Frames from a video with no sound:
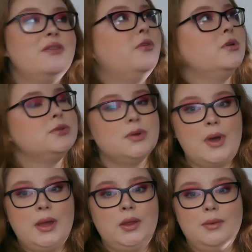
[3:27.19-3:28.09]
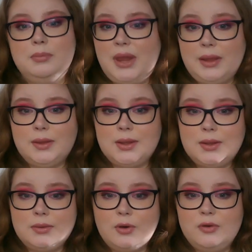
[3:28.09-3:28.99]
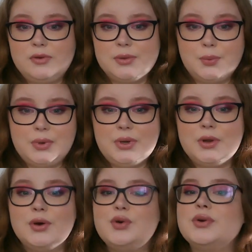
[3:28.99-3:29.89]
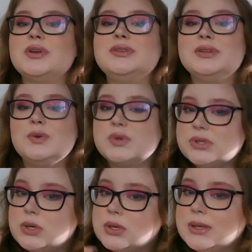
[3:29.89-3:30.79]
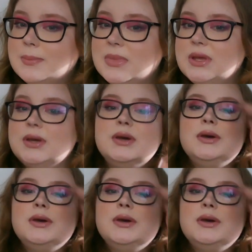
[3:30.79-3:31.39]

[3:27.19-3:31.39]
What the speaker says: I've also hung a blanket over the window because it was annoying me.